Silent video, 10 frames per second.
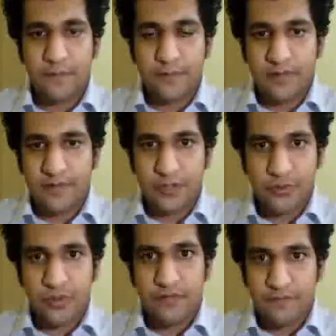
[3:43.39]
the
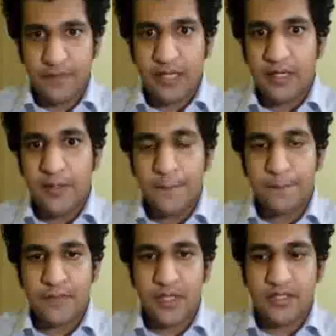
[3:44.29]
visual field
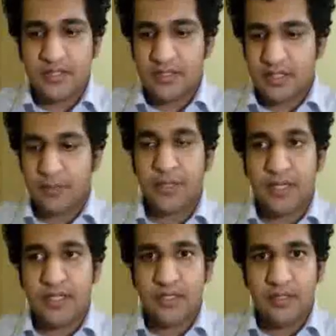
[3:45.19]
is
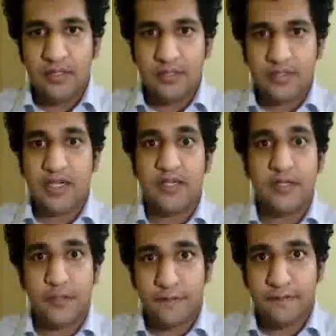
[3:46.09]
typically the
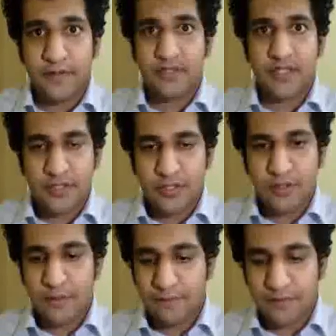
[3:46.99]
center of
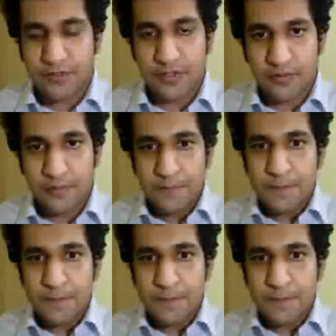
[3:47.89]
fixation of vision.